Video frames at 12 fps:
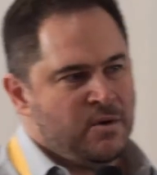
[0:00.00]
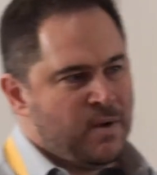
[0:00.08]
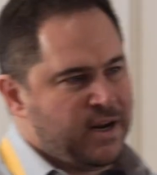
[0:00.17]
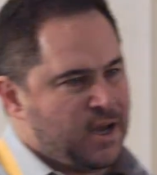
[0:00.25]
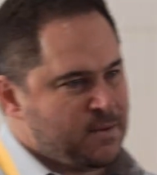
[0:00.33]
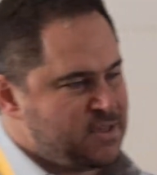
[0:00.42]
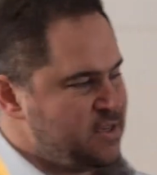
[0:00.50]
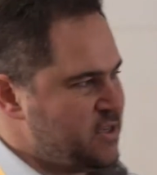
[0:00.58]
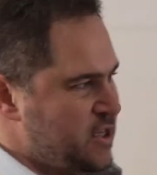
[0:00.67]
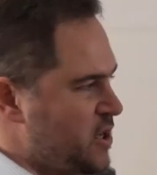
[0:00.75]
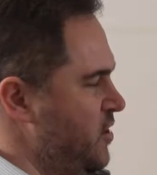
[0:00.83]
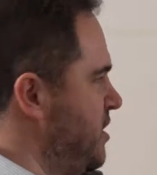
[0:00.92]
when it comes to
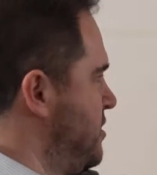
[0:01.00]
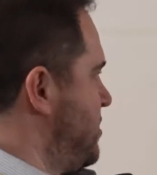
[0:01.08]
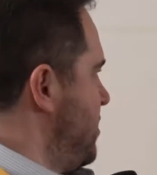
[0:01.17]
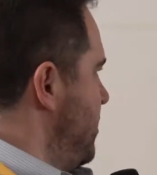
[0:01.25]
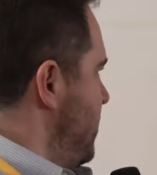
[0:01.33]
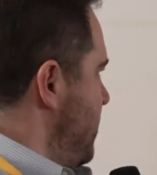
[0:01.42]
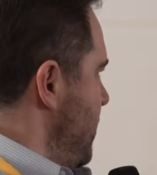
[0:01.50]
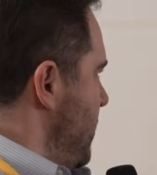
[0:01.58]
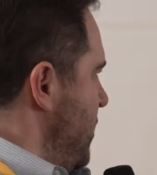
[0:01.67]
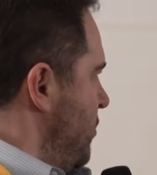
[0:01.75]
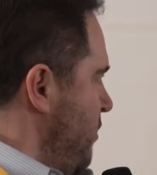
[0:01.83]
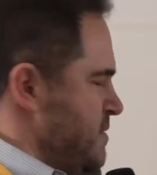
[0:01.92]
securities,
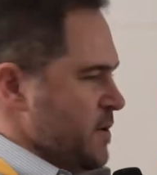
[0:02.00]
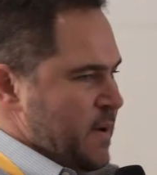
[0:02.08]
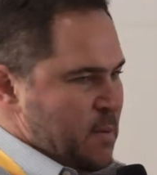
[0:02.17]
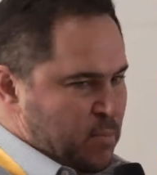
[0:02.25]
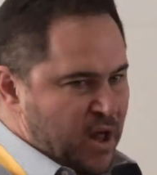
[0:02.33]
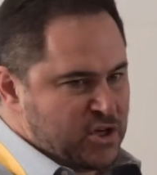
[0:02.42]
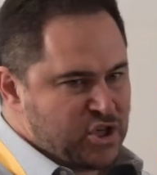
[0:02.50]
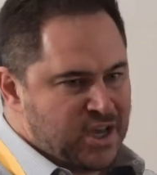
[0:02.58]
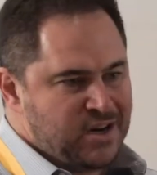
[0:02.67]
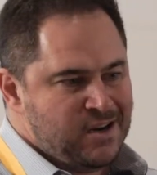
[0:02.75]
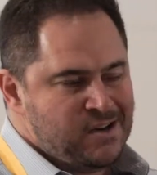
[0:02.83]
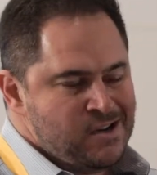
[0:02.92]
crypto, and
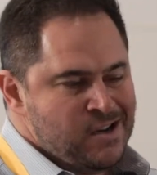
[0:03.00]
blockchain.